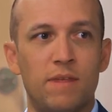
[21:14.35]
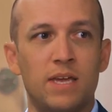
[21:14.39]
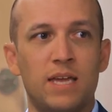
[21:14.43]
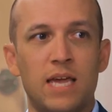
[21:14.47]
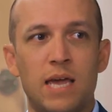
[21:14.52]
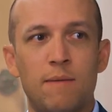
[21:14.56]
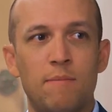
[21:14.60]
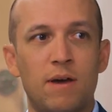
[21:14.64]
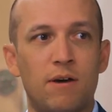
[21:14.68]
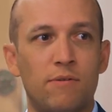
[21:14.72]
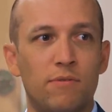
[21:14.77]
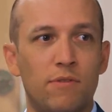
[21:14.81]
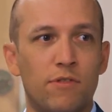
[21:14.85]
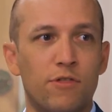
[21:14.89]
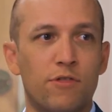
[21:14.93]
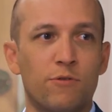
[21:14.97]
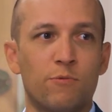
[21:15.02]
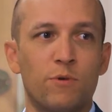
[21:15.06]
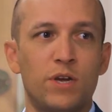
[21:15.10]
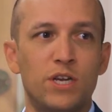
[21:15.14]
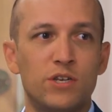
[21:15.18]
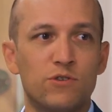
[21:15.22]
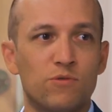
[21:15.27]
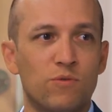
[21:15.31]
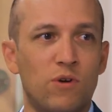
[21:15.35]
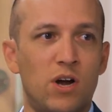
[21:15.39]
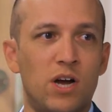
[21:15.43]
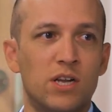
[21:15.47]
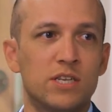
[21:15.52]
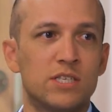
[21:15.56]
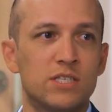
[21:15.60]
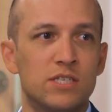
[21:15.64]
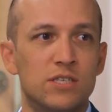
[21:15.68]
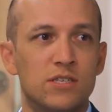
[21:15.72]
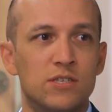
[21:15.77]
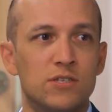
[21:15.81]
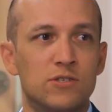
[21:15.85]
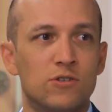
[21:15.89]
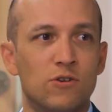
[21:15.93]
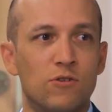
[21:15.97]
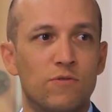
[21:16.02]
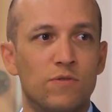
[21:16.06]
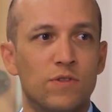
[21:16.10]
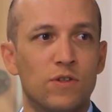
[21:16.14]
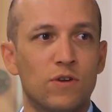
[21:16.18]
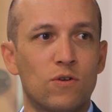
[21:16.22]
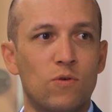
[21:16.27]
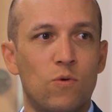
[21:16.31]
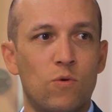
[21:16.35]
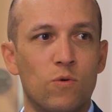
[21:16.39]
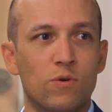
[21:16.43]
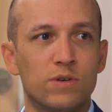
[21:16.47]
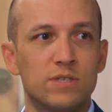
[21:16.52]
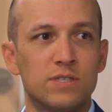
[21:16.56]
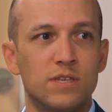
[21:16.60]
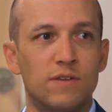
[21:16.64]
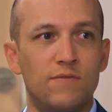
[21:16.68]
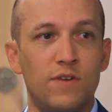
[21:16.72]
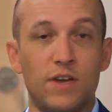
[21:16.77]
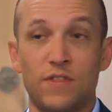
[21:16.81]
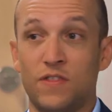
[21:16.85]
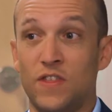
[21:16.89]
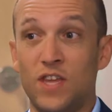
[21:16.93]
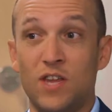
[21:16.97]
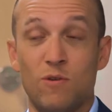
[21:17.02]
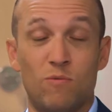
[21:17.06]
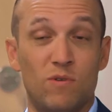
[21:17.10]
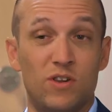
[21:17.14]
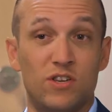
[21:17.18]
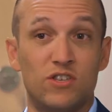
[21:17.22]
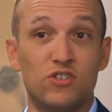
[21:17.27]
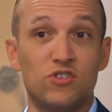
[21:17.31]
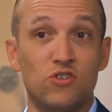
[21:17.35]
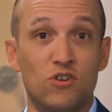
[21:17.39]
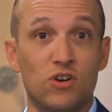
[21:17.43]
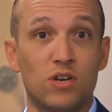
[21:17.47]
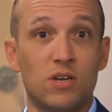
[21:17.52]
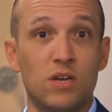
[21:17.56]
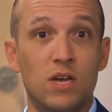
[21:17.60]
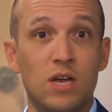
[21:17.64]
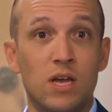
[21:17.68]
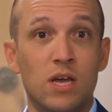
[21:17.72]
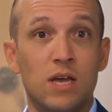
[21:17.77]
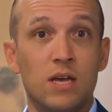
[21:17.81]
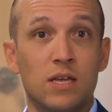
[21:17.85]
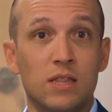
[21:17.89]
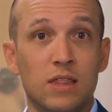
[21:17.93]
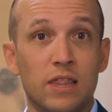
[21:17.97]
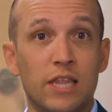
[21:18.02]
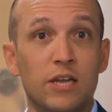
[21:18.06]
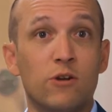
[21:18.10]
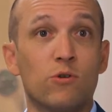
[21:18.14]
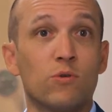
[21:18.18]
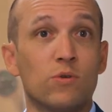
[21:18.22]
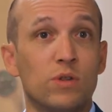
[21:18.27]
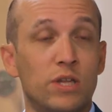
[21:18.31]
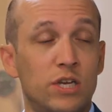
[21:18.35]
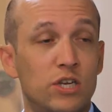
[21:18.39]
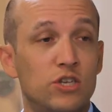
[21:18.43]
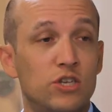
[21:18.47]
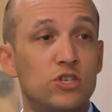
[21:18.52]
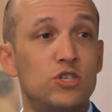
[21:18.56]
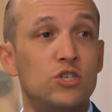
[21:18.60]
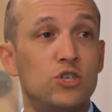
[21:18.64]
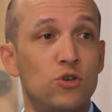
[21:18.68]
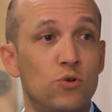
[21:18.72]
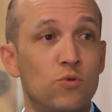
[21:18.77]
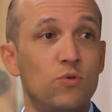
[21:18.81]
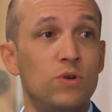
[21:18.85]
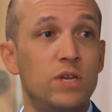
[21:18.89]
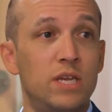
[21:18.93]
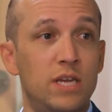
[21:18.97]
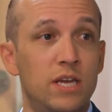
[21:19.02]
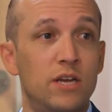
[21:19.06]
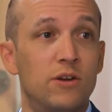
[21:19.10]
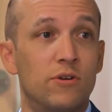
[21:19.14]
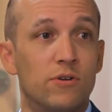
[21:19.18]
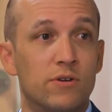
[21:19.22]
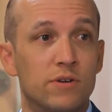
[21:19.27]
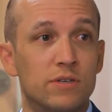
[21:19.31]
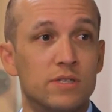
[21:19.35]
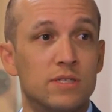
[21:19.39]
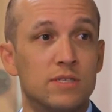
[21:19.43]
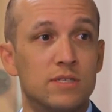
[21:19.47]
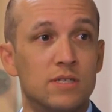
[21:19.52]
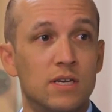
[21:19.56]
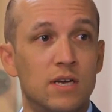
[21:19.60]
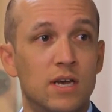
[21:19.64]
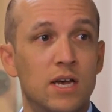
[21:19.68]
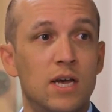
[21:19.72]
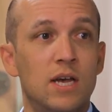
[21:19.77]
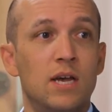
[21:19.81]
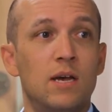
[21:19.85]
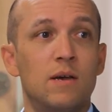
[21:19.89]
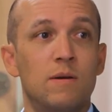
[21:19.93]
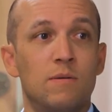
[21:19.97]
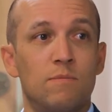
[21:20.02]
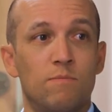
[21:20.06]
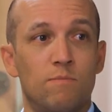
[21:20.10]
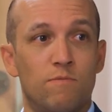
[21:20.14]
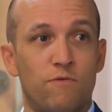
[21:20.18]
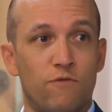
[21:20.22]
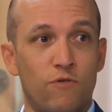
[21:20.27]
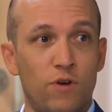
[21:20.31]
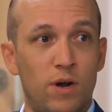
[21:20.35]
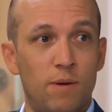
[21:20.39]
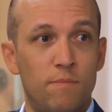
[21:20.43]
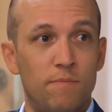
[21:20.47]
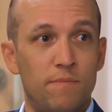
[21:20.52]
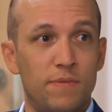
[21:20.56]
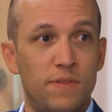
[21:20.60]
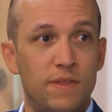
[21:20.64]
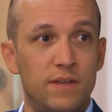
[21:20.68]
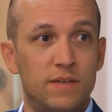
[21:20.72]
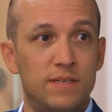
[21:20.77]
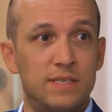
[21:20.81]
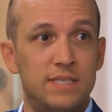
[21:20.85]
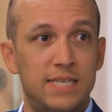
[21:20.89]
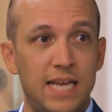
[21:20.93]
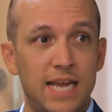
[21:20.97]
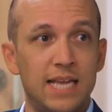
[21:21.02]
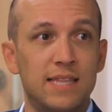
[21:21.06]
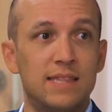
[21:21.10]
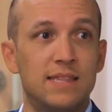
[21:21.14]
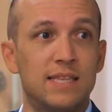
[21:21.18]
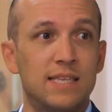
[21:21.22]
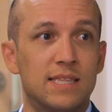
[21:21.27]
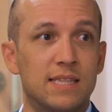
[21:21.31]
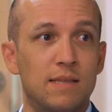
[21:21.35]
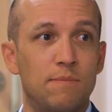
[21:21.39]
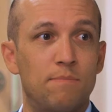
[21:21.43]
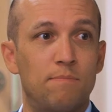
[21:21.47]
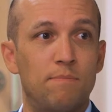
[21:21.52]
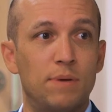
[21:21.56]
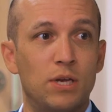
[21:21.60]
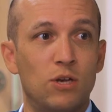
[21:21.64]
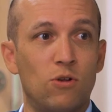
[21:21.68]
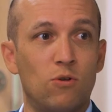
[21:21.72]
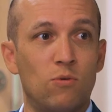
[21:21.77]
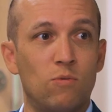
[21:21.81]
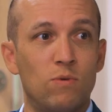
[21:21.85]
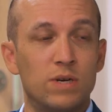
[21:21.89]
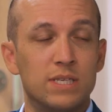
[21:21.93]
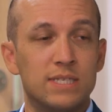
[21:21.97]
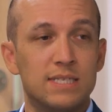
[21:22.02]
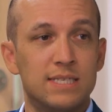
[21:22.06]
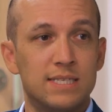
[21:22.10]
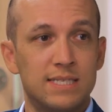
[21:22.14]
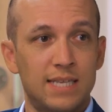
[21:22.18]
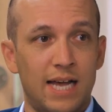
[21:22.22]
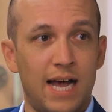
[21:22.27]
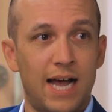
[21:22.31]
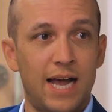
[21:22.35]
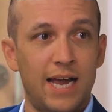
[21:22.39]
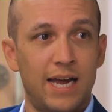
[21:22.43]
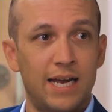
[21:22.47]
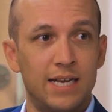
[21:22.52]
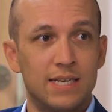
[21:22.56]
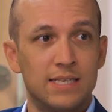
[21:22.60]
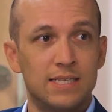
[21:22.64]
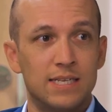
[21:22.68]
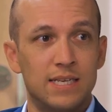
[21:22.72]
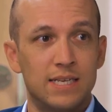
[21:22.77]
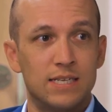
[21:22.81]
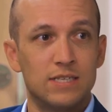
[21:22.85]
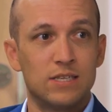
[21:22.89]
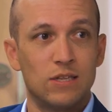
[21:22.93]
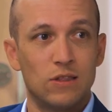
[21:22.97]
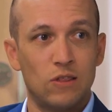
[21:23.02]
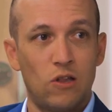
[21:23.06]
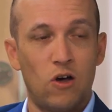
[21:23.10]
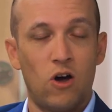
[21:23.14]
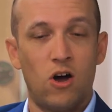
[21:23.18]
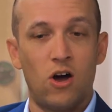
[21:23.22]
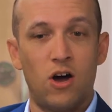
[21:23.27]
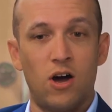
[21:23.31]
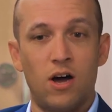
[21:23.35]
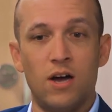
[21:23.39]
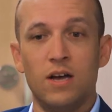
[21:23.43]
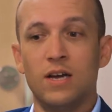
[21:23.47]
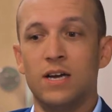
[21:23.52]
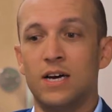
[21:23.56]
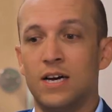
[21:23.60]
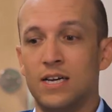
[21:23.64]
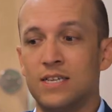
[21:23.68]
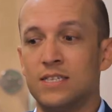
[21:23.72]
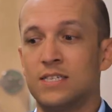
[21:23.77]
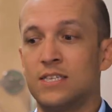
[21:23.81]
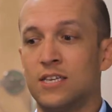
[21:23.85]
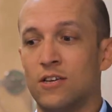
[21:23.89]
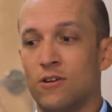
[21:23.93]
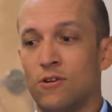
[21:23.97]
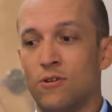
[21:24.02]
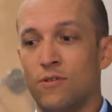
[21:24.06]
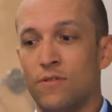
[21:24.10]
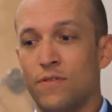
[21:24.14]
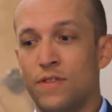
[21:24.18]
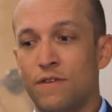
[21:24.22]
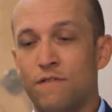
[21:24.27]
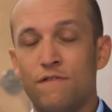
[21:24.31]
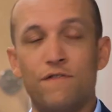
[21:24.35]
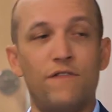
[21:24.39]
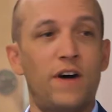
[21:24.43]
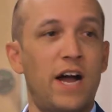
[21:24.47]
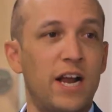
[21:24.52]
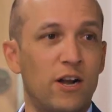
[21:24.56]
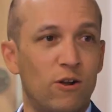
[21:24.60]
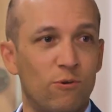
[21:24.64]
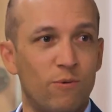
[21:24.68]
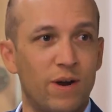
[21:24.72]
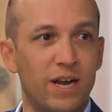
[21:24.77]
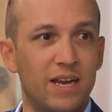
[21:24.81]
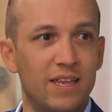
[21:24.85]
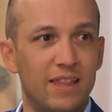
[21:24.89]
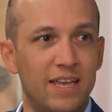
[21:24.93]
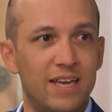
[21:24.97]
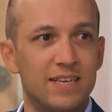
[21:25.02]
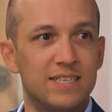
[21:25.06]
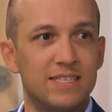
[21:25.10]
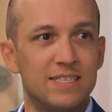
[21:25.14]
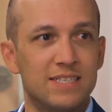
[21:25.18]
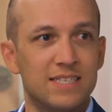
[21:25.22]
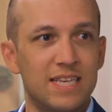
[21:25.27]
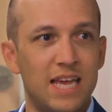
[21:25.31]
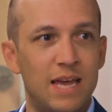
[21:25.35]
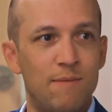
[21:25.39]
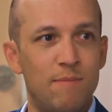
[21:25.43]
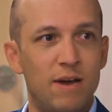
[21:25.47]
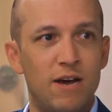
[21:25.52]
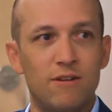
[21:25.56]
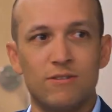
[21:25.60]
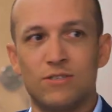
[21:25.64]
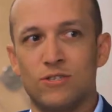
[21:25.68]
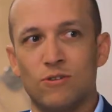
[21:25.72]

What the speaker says: They came out in 3 tranches over the course of, I think it took literally 2 years from the date that the bill was signed into law until the final regulations came out.